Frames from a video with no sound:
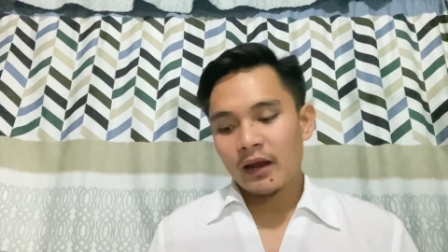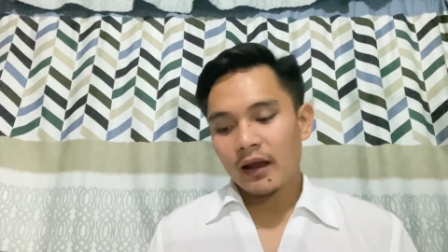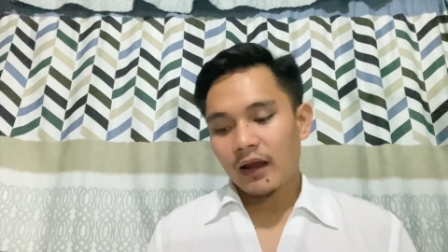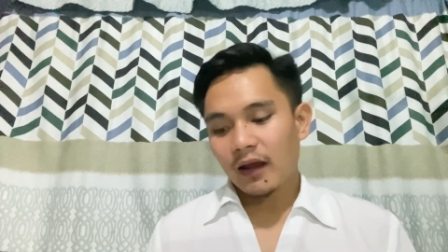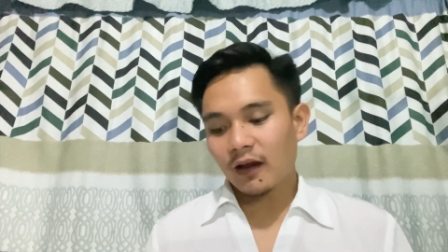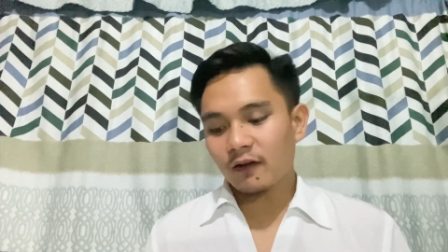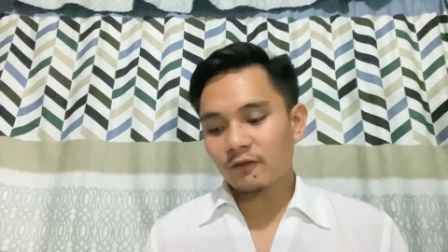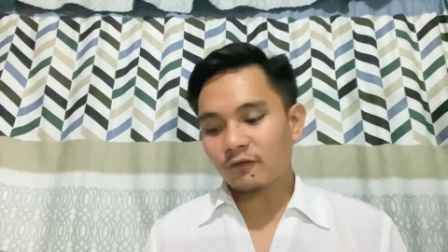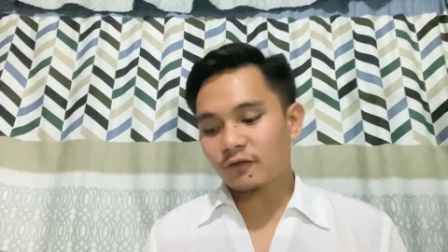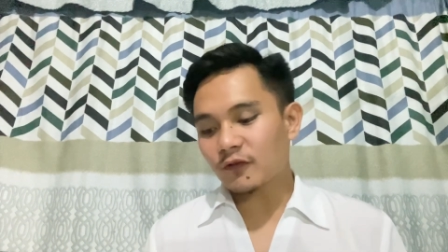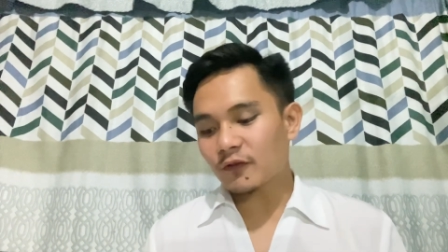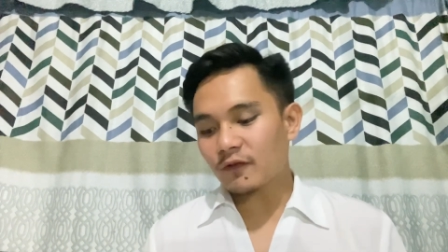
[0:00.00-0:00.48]

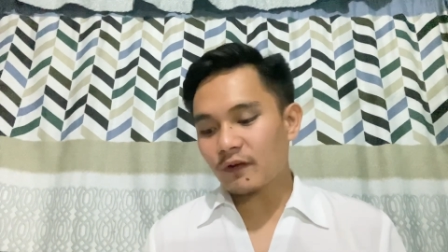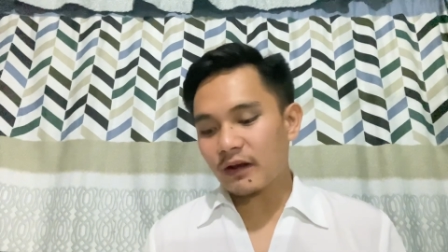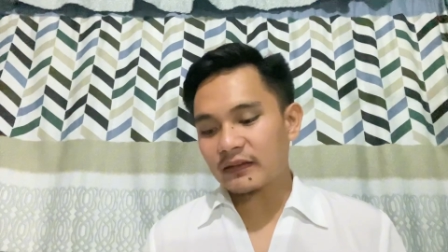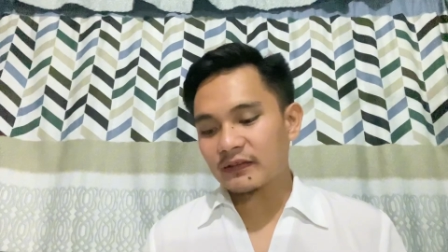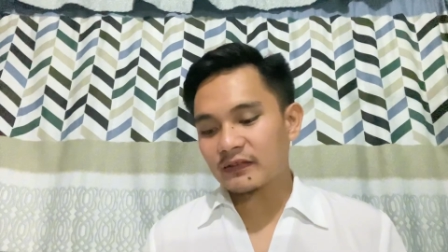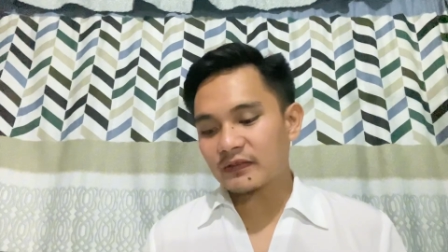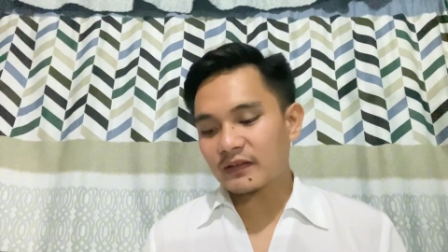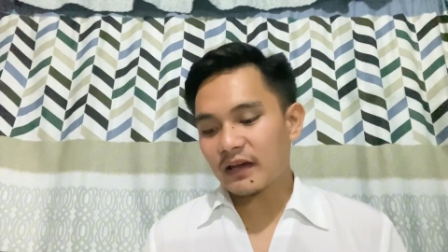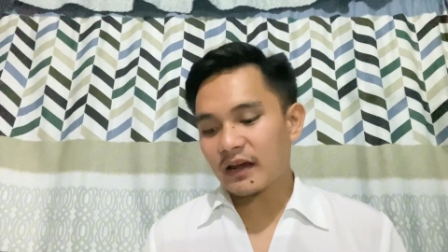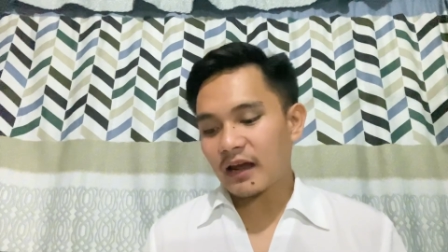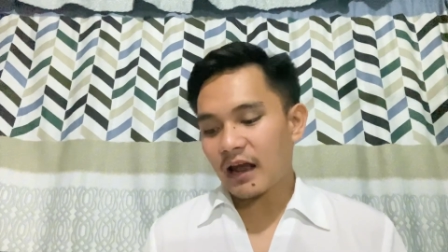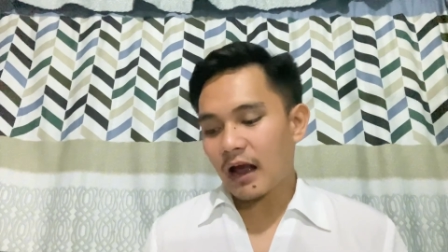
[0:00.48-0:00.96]

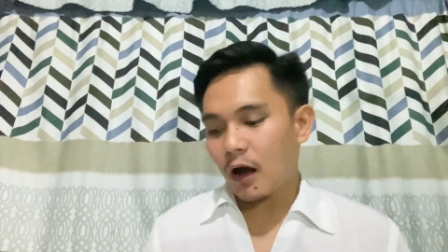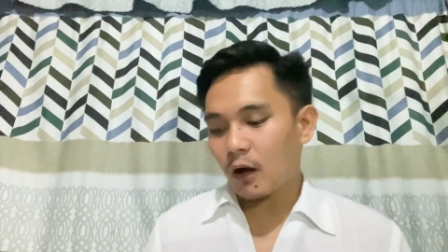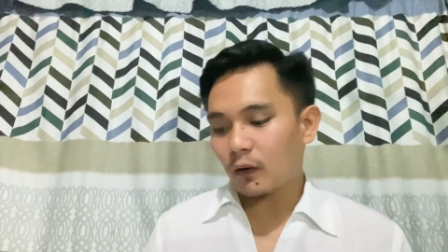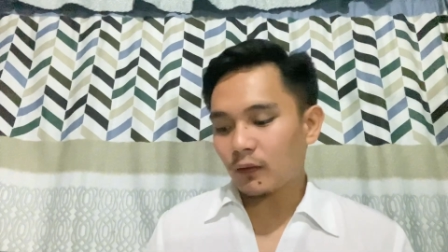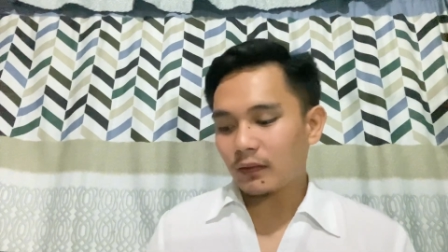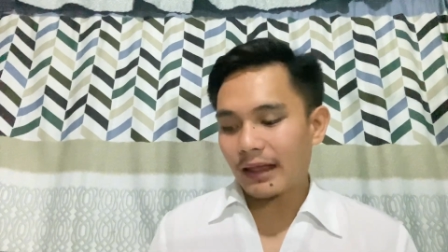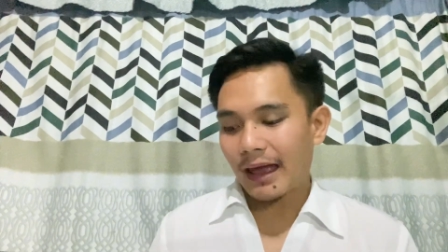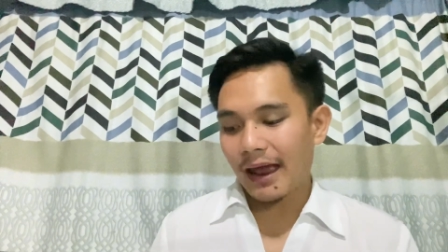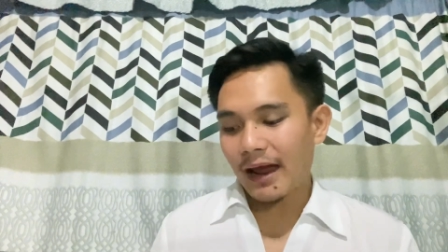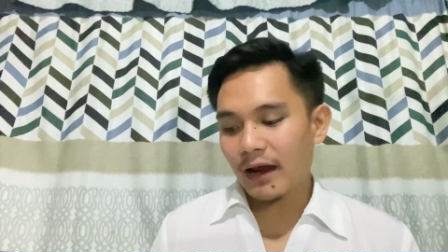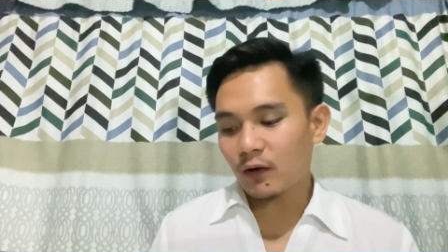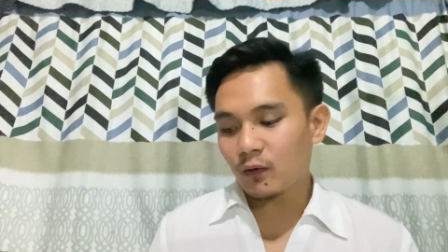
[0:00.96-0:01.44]
influencing how
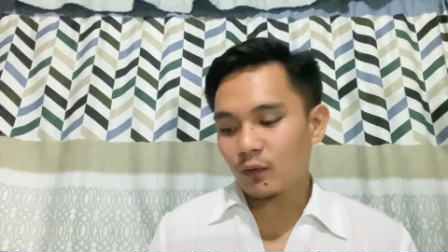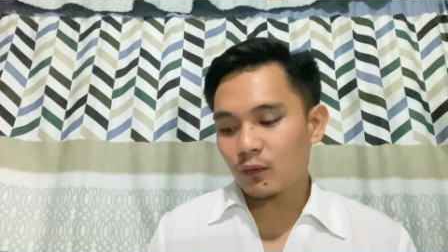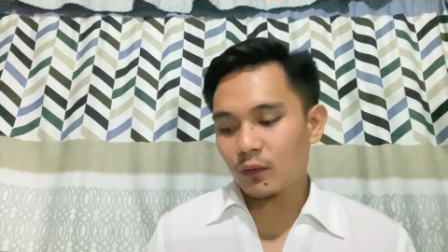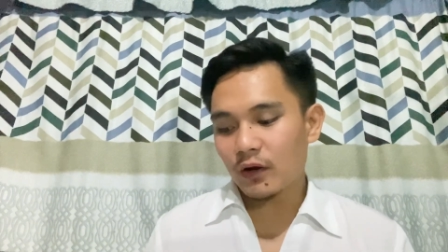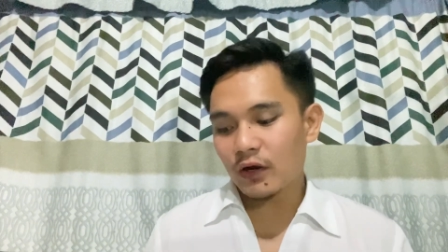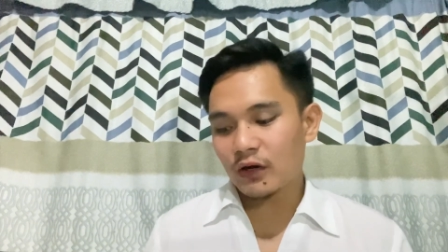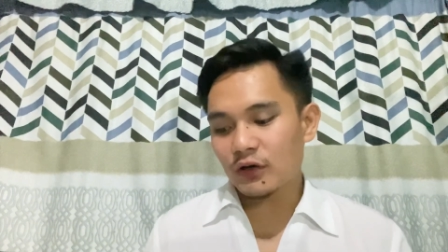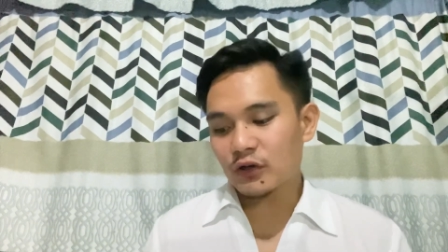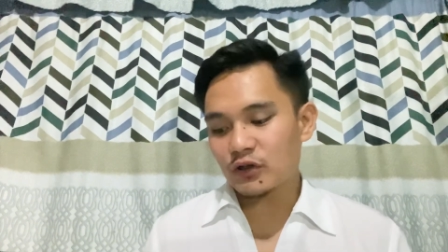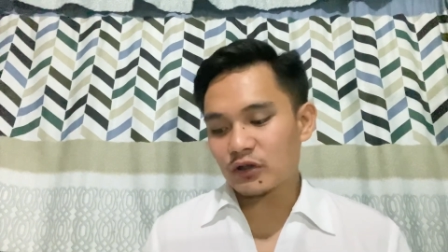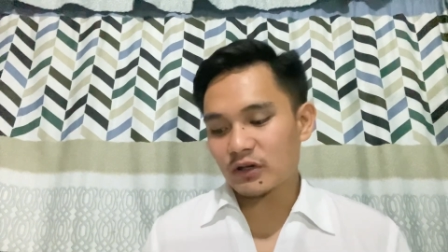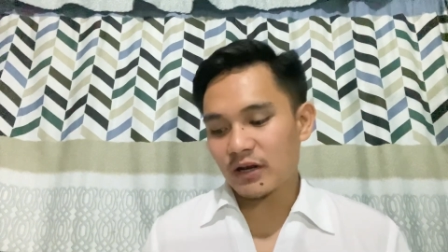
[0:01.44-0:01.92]

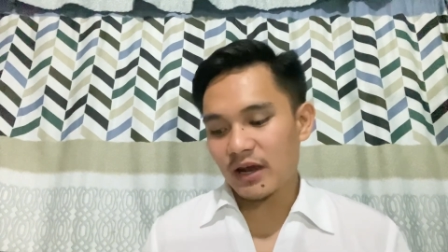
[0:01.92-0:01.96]
language